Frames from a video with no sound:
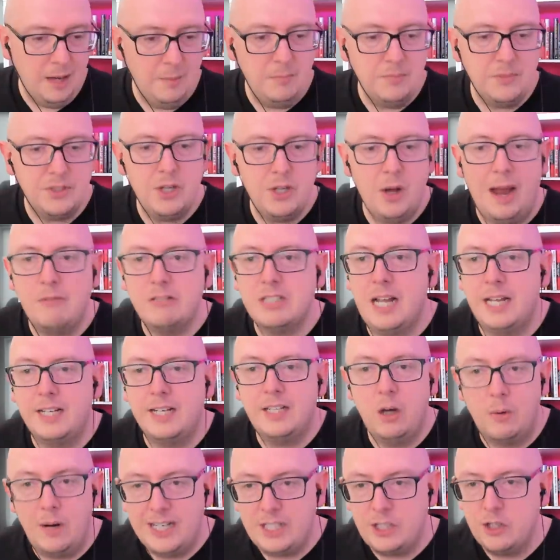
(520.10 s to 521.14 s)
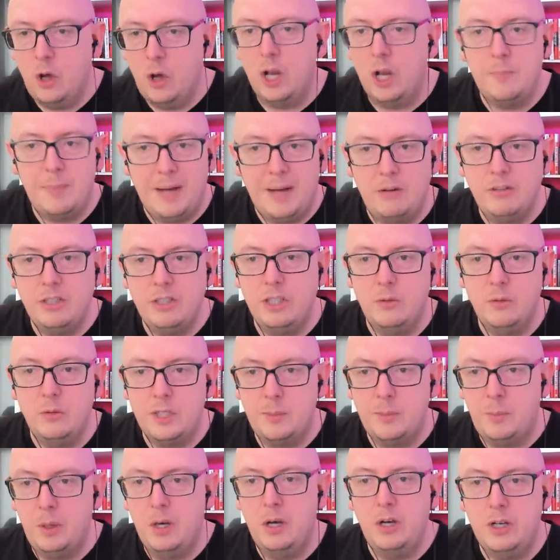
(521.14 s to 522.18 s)
So I was like, no, it's all about you as
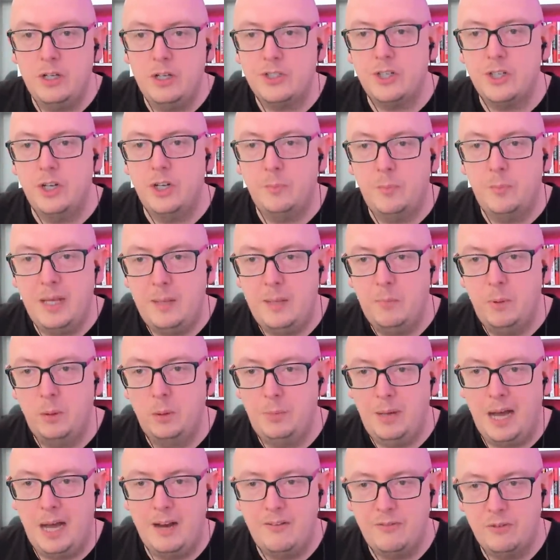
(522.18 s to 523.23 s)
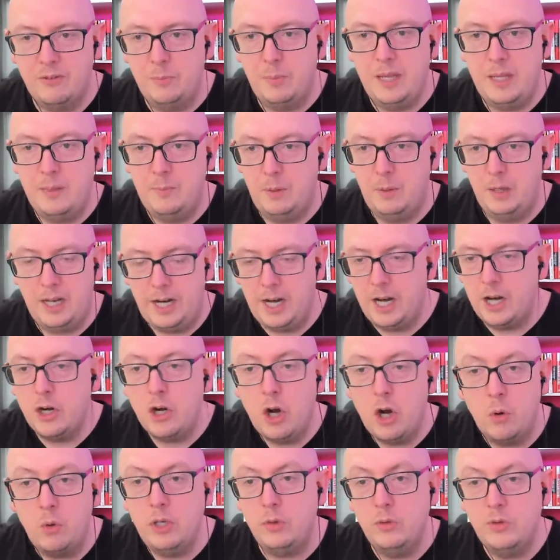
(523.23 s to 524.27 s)
a person. People buy from people. And I
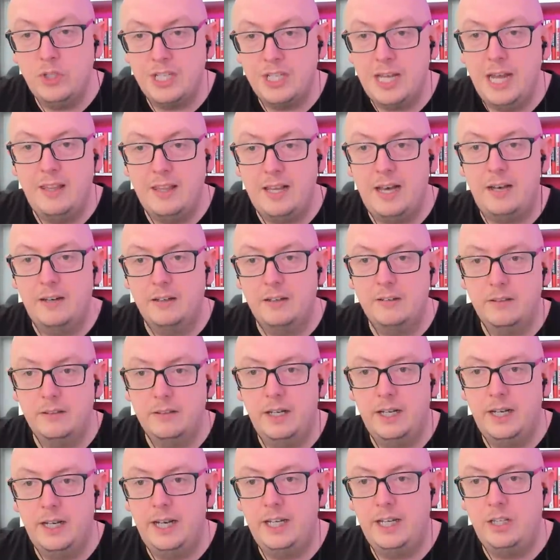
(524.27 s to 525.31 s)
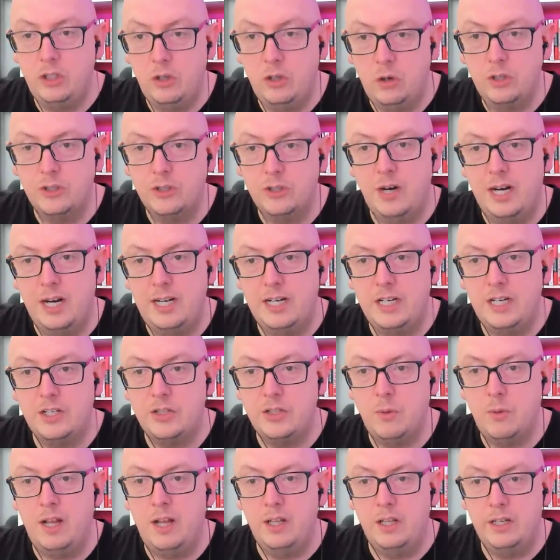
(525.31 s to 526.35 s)
know you say that in your training
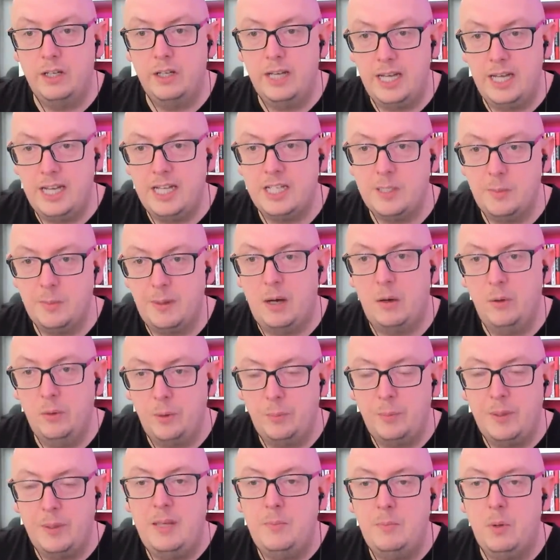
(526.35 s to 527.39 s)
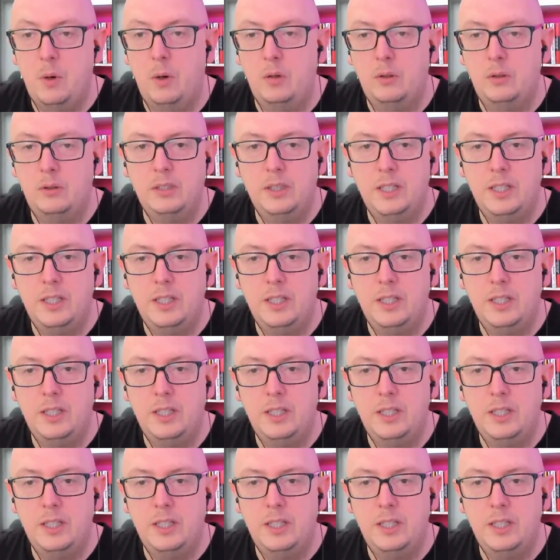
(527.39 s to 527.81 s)
as well, that it is about the people.